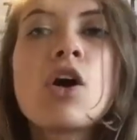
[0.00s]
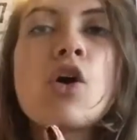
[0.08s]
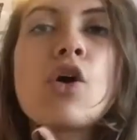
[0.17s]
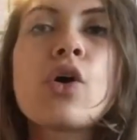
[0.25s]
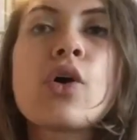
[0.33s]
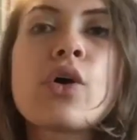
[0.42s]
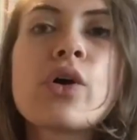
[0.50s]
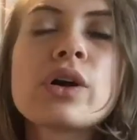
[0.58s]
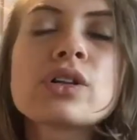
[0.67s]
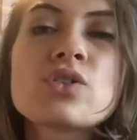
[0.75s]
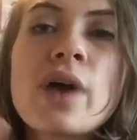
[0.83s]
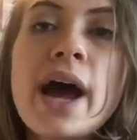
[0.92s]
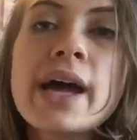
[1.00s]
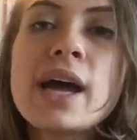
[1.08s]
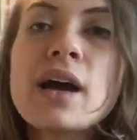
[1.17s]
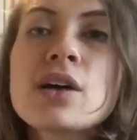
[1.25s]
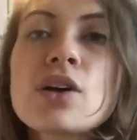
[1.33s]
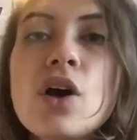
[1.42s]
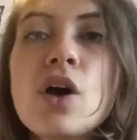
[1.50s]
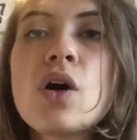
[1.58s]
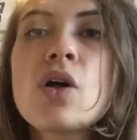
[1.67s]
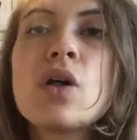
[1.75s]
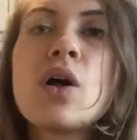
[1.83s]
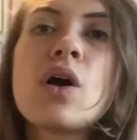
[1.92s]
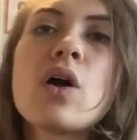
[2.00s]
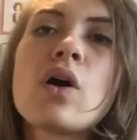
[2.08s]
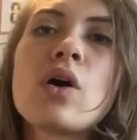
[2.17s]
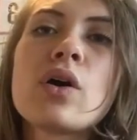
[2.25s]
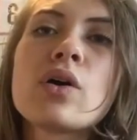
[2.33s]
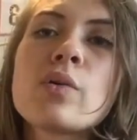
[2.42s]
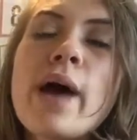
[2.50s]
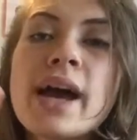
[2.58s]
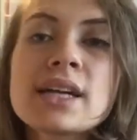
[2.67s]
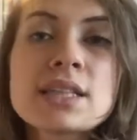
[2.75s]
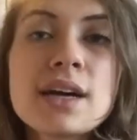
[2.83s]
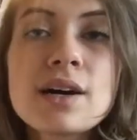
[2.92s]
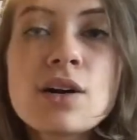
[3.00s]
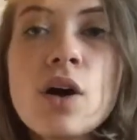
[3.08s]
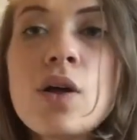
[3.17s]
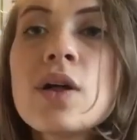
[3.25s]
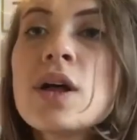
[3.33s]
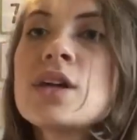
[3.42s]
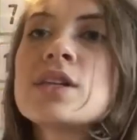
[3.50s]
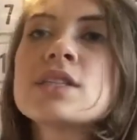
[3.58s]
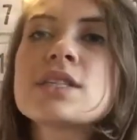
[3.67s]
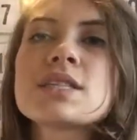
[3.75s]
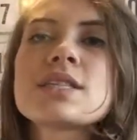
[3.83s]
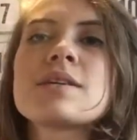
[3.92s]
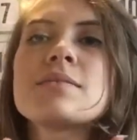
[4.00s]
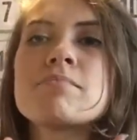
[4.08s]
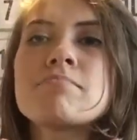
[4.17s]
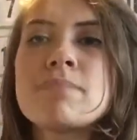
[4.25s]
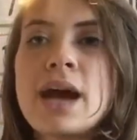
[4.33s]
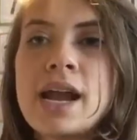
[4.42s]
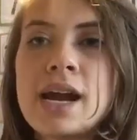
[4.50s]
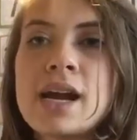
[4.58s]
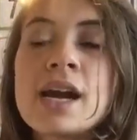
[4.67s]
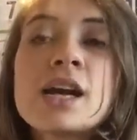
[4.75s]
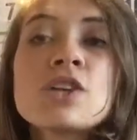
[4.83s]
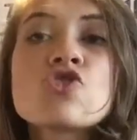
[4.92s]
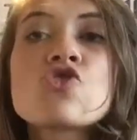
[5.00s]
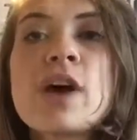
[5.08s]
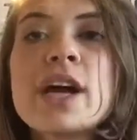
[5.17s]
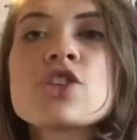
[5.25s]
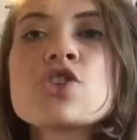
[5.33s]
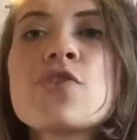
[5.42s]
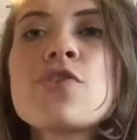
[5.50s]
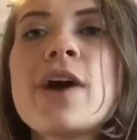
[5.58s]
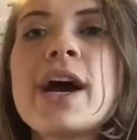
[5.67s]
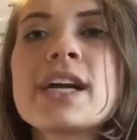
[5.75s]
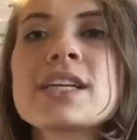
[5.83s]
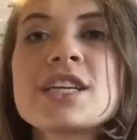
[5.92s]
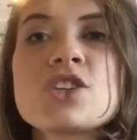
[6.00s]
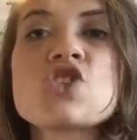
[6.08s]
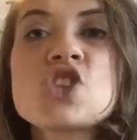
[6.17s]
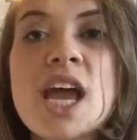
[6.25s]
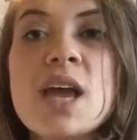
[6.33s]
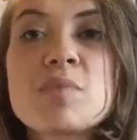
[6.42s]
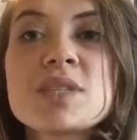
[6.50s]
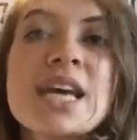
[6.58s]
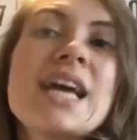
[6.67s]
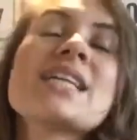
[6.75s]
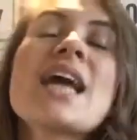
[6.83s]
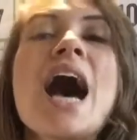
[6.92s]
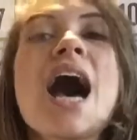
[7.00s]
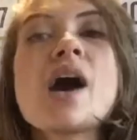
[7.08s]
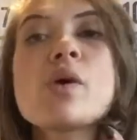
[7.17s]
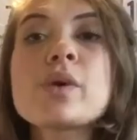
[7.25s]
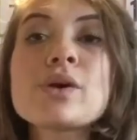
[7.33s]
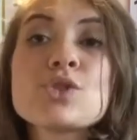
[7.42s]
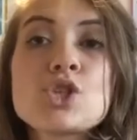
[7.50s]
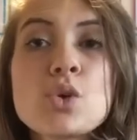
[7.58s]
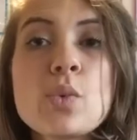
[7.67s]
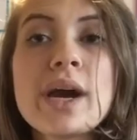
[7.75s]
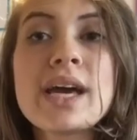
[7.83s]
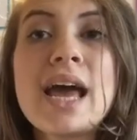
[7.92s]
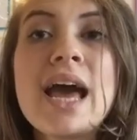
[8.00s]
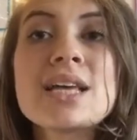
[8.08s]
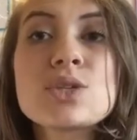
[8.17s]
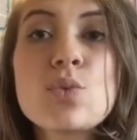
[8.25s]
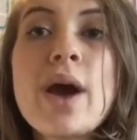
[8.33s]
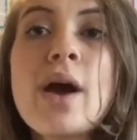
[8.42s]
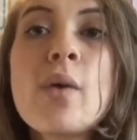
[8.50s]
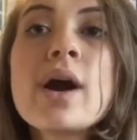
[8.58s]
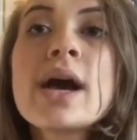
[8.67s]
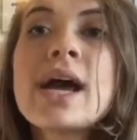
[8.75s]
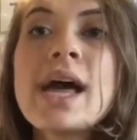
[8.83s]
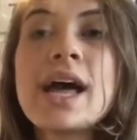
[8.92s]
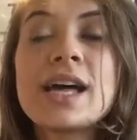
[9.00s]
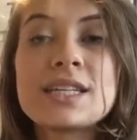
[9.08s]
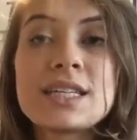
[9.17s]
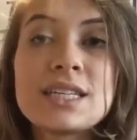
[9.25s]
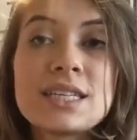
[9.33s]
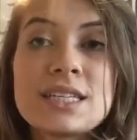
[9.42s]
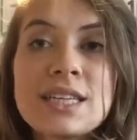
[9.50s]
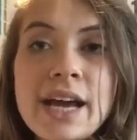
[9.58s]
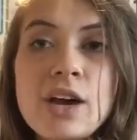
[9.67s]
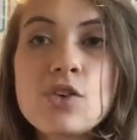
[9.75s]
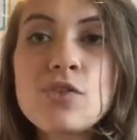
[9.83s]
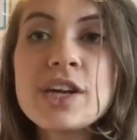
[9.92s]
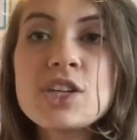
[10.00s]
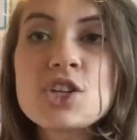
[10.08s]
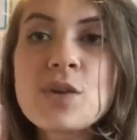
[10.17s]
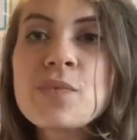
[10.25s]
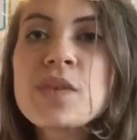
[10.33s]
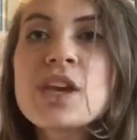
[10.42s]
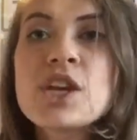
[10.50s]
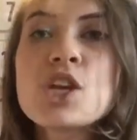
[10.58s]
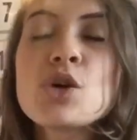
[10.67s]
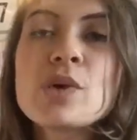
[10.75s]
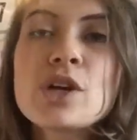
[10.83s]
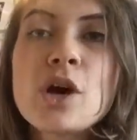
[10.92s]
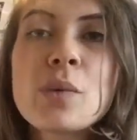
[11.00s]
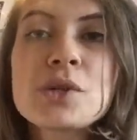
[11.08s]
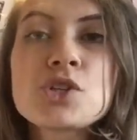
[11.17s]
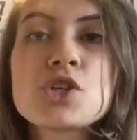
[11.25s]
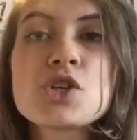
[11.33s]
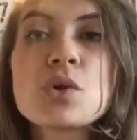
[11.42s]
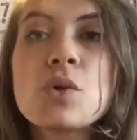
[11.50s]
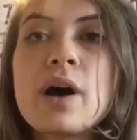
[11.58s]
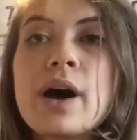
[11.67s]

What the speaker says: or triangle or rectangle, doesn't matter. Try to find these shapes and I will do it as well. And in the second video, you are going to